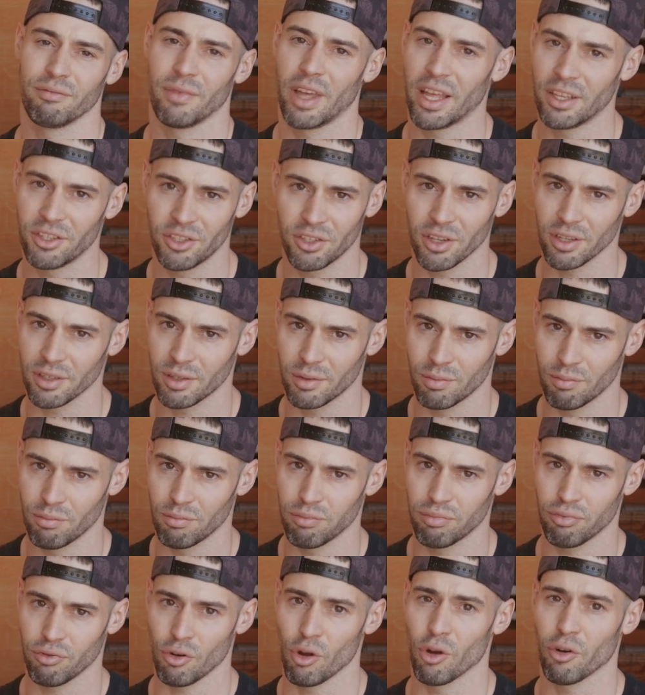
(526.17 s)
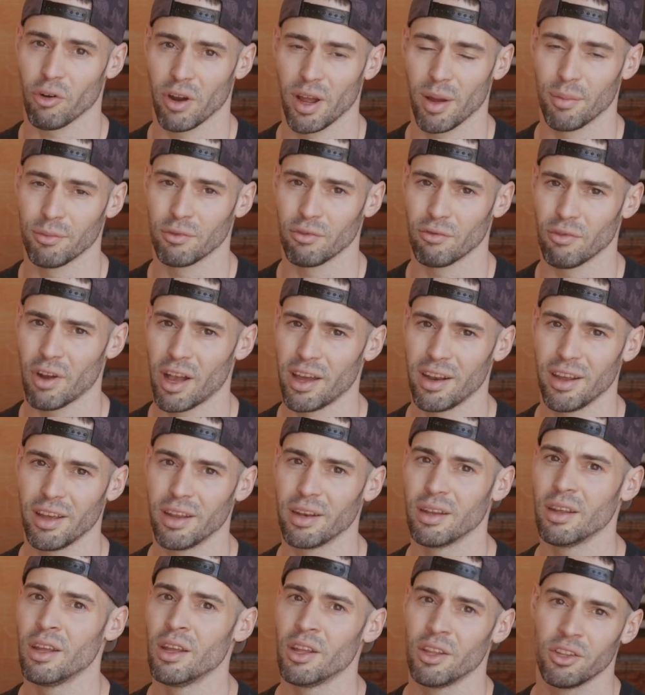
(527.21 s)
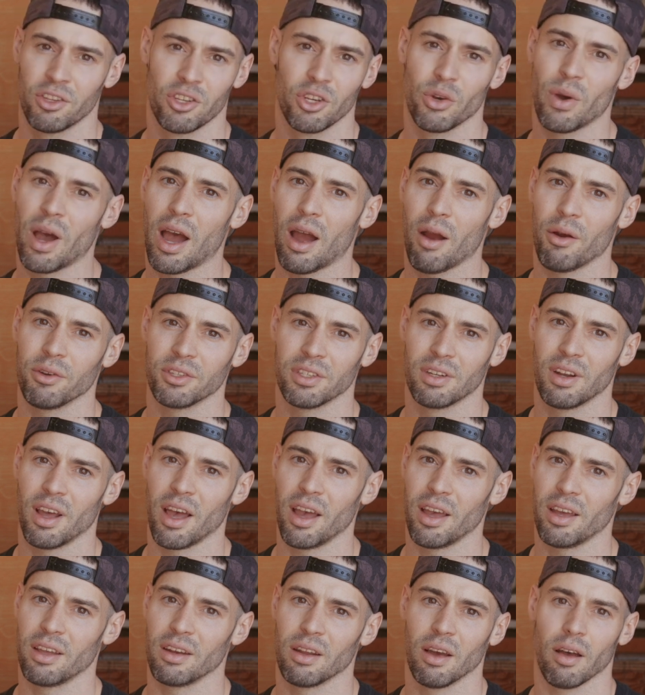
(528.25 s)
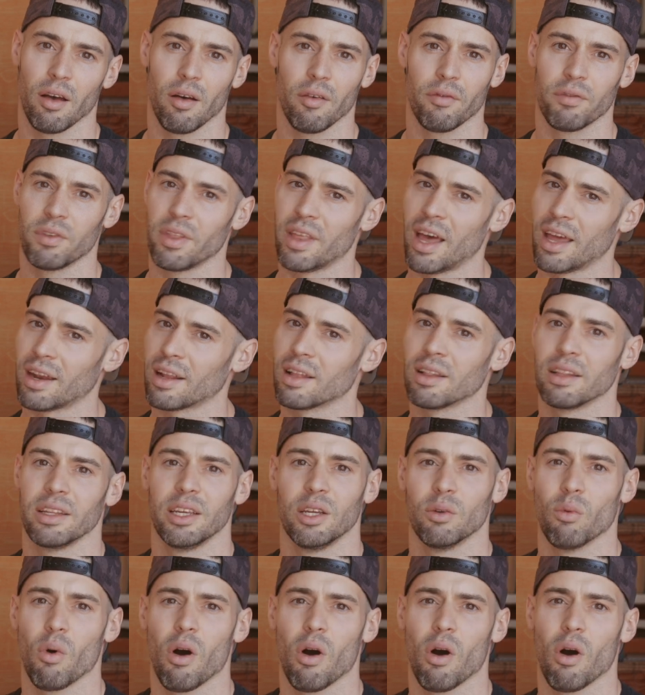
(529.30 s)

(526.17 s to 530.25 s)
It's just programmed right in, 2 hours a night of that clean